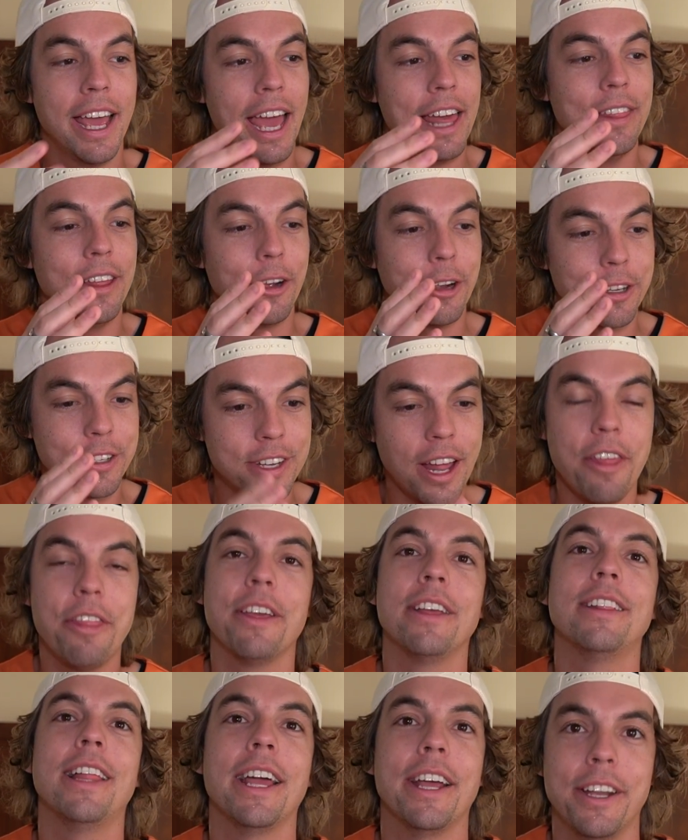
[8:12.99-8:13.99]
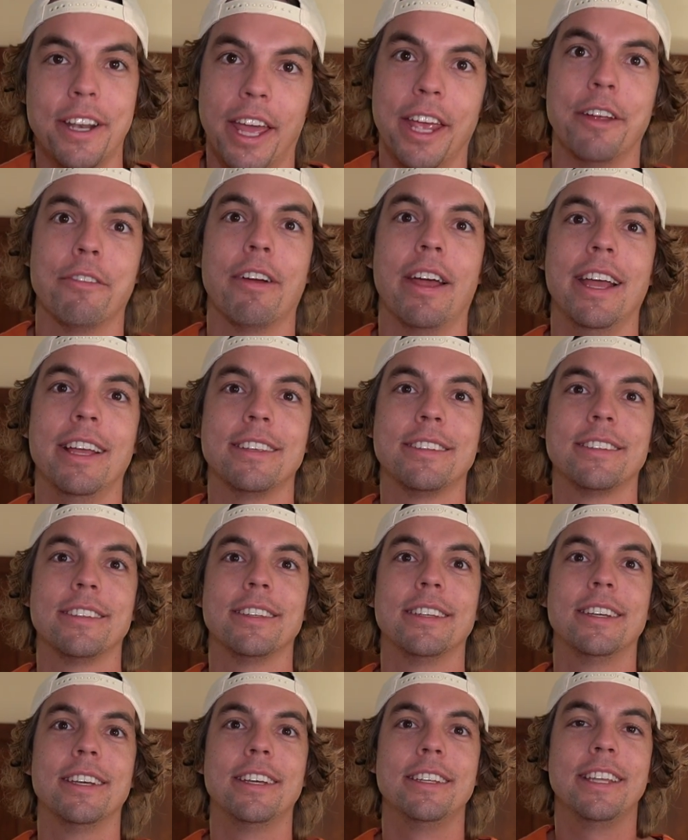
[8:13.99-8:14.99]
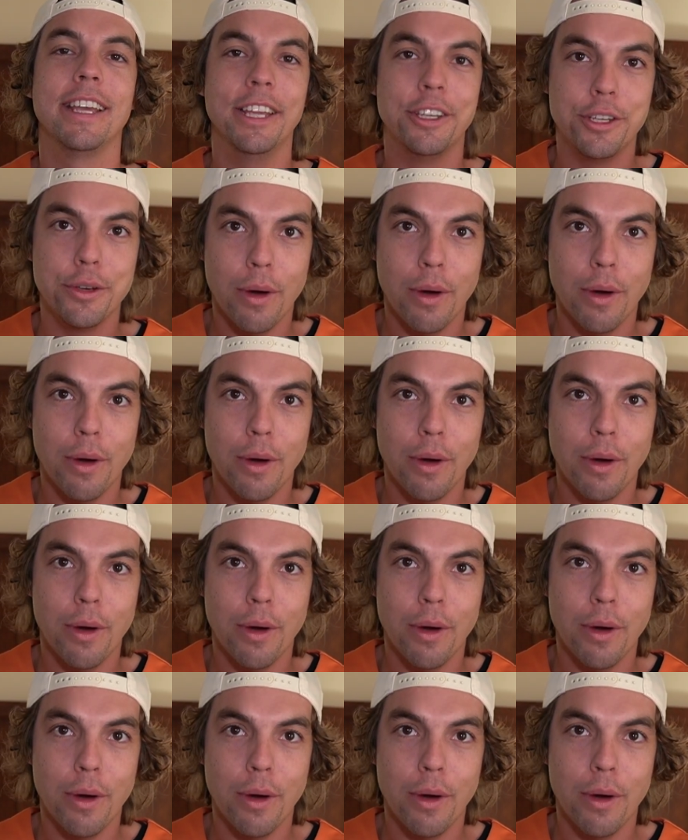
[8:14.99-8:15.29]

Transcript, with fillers: and there is nothing like a night race to get